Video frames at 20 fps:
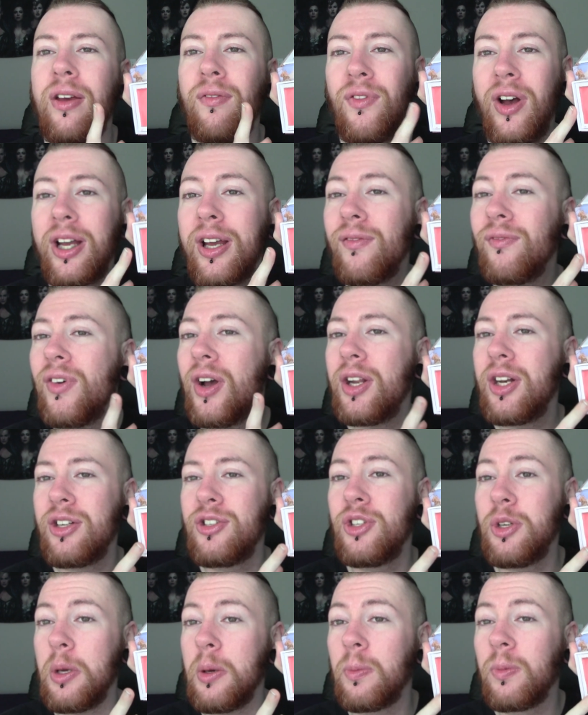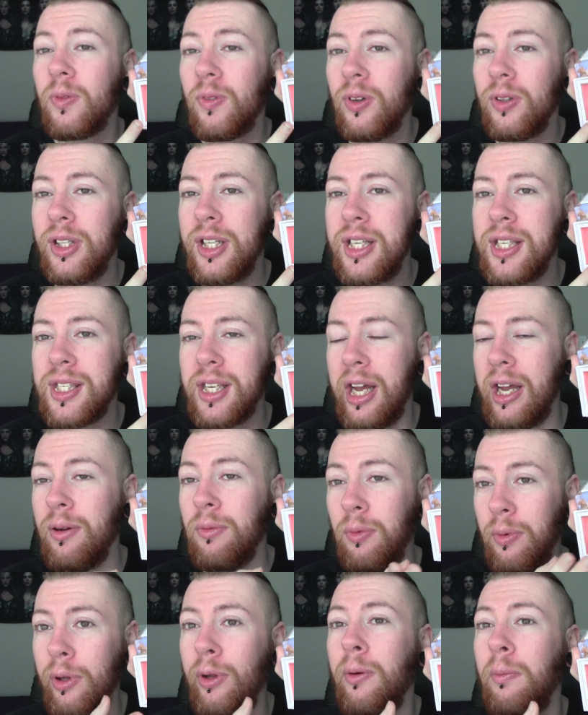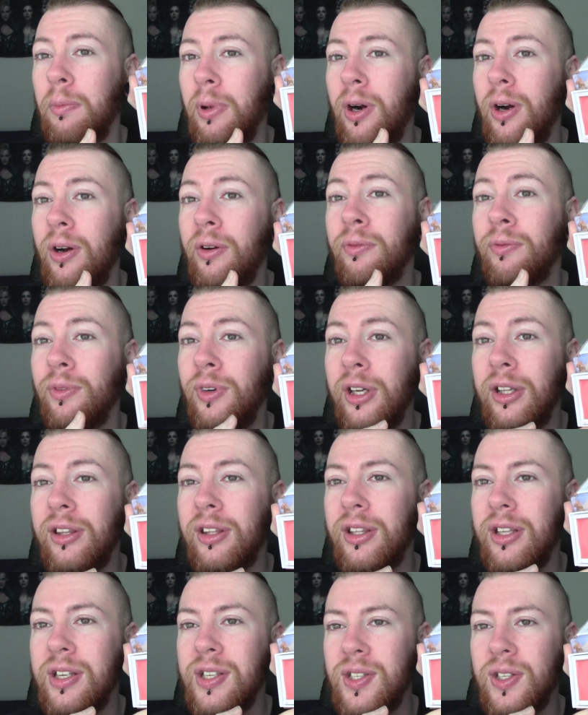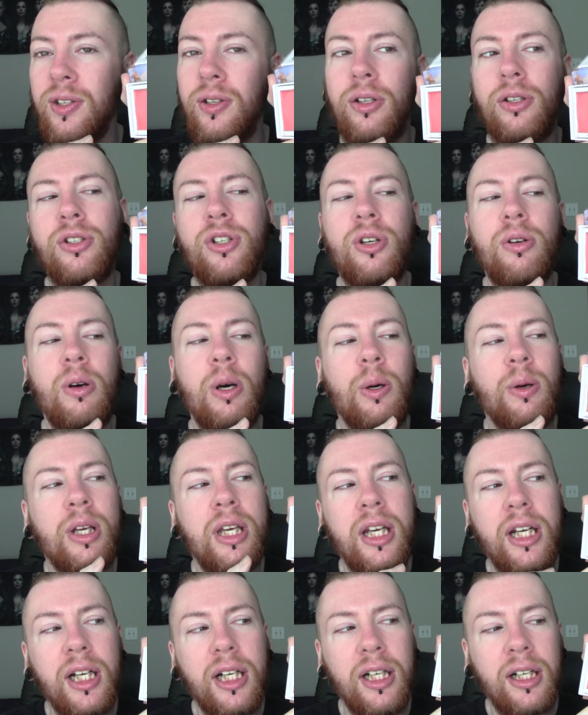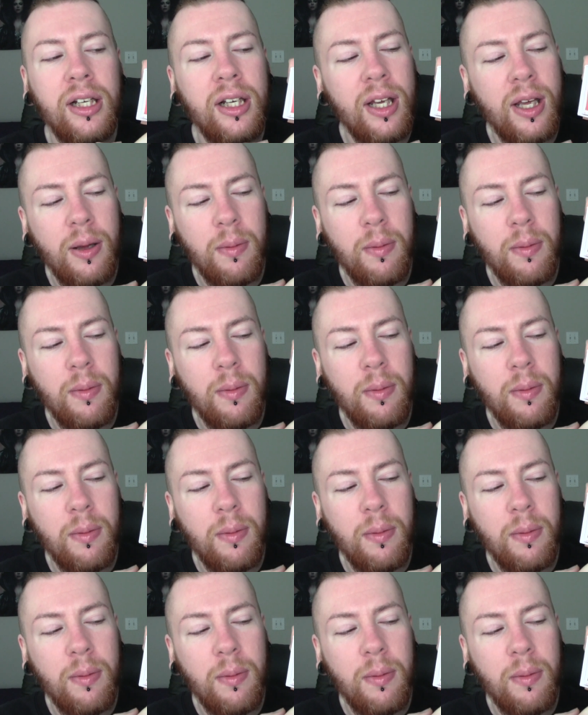If I can find a dupe for this, I will part with this little duo here,